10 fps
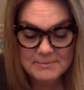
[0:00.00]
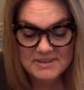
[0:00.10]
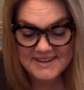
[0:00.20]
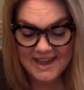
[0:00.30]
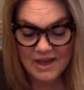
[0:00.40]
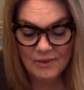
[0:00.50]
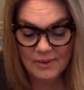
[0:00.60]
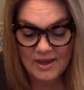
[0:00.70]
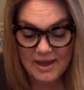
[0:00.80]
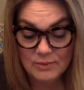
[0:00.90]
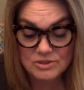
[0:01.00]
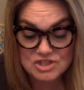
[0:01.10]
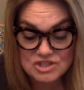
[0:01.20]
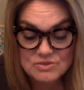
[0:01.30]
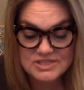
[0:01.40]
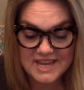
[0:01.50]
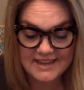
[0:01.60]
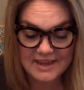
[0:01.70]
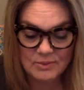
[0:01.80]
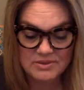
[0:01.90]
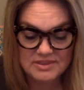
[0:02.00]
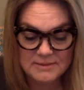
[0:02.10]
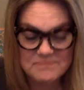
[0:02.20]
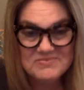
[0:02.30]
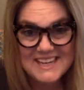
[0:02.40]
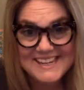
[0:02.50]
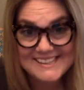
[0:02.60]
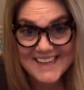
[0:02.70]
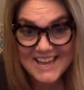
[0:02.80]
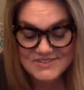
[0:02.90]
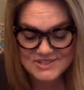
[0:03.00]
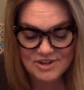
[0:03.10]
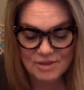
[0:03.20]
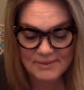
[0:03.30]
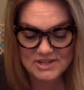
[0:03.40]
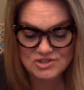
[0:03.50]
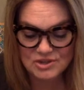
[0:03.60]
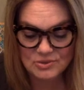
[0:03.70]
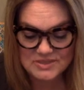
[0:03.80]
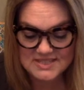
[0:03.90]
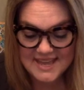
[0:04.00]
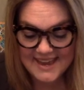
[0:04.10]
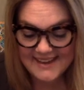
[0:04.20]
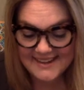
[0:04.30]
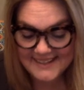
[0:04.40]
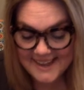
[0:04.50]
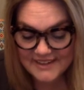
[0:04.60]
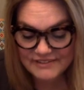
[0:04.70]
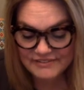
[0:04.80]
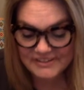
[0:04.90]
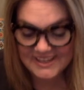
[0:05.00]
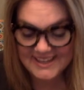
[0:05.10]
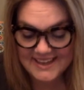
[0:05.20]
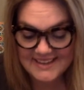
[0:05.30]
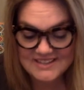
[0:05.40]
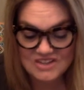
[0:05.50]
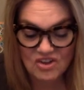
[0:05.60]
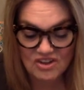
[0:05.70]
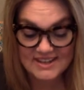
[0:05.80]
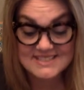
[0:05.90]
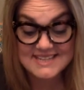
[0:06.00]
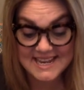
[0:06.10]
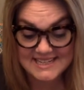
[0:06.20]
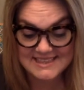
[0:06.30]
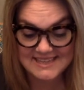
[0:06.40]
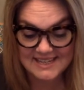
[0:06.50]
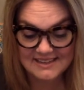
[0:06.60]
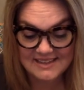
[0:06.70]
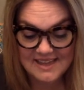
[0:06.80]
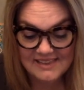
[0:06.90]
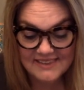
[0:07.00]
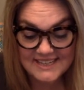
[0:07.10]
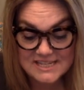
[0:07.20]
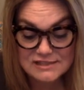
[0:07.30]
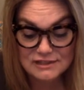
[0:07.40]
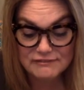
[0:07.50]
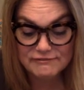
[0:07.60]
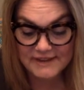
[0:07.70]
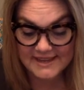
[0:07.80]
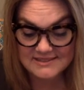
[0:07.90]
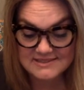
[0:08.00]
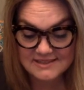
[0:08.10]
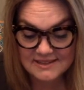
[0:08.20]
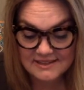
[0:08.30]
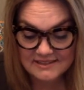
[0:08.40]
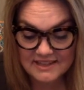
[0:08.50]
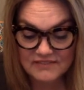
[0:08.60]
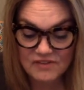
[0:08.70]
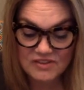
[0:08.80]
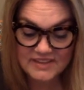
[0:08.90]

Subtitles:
But now, I would choose to hang out with him. He laughs at all my jokes, and I kind of feel like I can tell August anything. Like he's a good friend. Like if all